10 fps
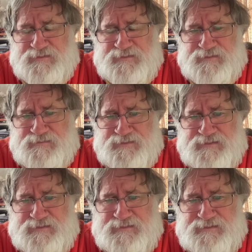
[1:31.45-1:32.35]

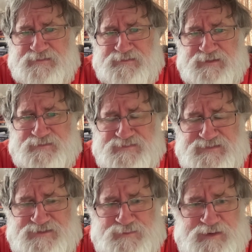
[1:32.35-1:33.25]
the current
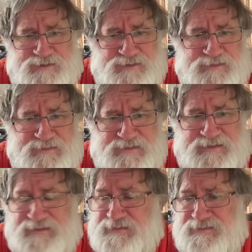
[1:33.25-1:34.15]
situation
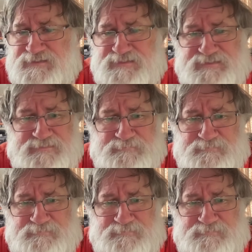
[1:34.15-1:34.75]
is